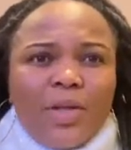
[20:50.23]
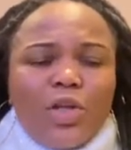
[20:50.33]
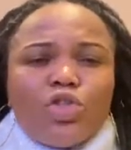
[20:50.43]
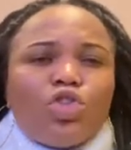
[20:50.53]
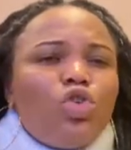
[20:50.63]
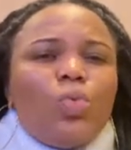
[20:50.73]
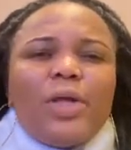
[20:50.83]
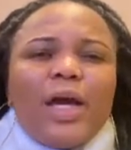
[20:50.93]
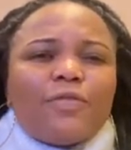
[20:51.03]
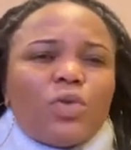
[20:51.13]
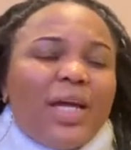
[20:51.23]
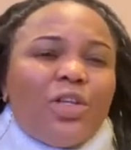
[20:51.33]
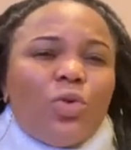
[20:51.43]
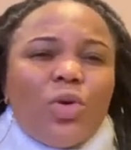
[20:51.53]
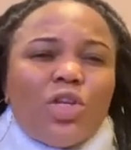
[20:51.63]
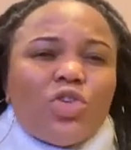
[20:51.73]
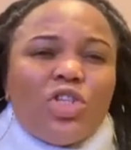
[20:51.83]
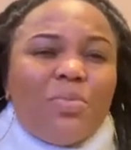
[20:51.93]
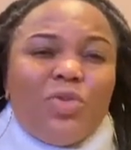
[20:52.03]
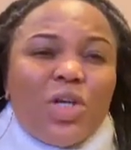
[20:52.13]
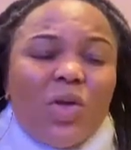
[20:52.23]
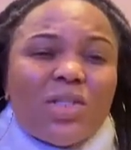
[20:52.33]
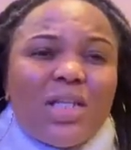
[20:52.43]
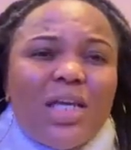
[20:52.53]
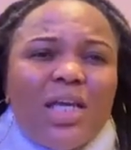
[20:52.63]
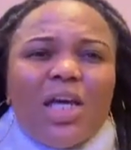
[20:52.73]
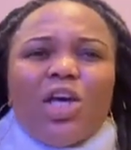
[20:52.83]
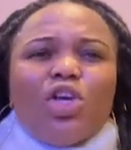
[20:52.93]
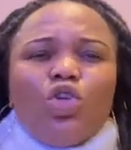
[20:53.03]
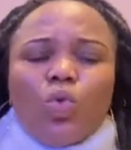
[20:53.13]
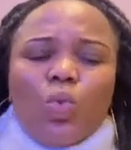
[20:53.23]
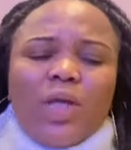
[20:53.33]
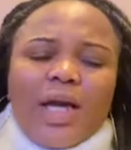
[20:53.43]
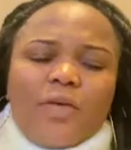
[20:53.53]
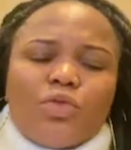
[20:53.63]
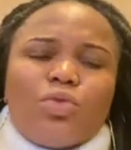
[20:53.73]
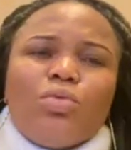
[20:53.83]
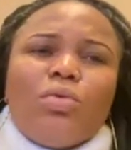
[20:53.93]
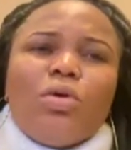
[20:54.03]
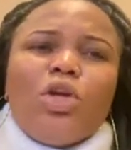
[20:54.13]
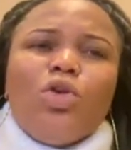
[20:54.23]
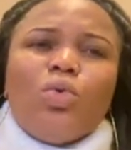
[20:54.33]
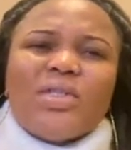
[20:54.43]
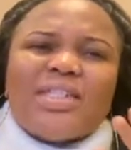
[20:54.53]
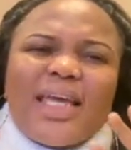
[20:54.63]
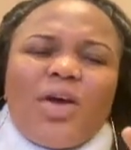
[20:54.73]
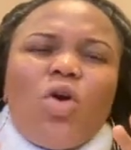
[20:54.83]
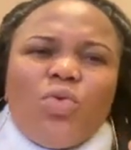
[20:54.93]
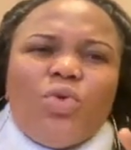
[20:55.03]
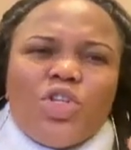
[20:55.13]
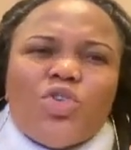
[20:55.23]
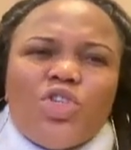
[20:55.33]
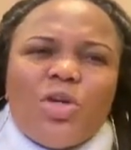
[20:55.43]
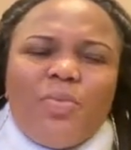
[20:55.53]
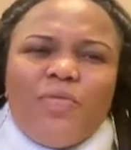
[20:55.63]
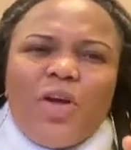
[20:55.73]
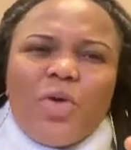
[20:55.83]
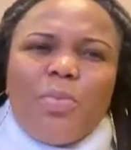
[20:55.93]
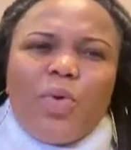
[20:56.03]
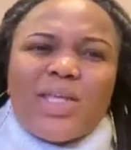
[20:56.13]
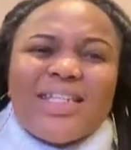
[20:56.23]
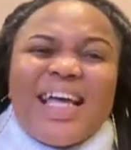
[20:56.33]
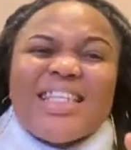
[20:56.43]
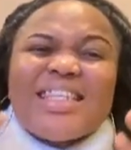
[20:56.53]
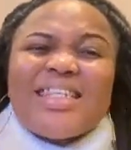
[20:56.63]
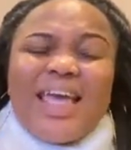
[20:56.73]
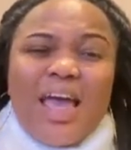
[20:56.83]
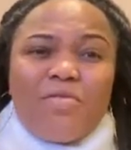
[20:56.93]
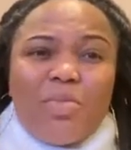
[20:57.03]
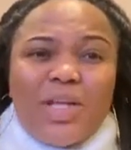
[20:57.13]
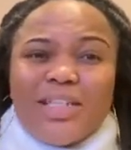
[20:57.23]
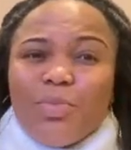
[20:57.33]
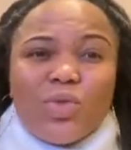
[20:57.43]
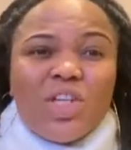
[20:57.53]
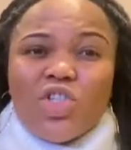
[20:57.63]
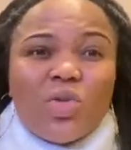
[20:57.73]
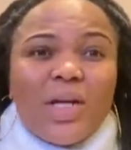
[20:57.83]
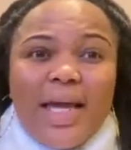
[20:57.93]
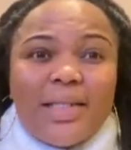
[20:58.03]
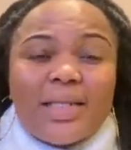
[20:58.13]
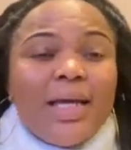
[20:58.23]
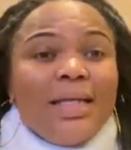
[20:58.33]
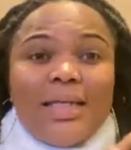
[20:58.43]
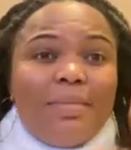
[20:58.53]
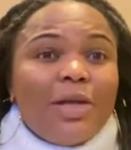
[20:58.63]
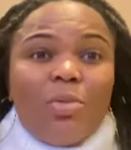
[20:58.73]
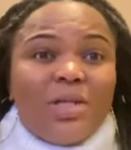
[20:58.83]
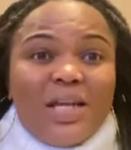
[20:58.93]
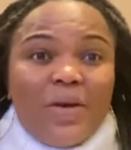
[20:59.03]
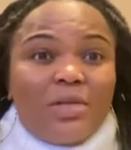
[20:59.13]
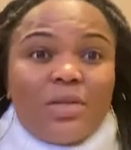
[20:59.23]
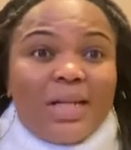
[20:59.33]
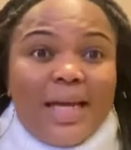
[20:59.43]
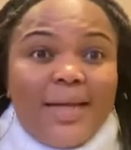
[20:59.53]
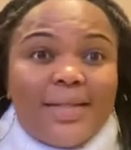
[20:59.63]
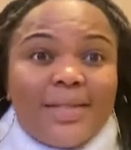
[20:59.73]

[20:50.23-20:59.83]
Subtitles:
So you really have to guide your relationship jealously. You really have to, take all relationship very important and see everybody as a potential client. They might not be direct clients.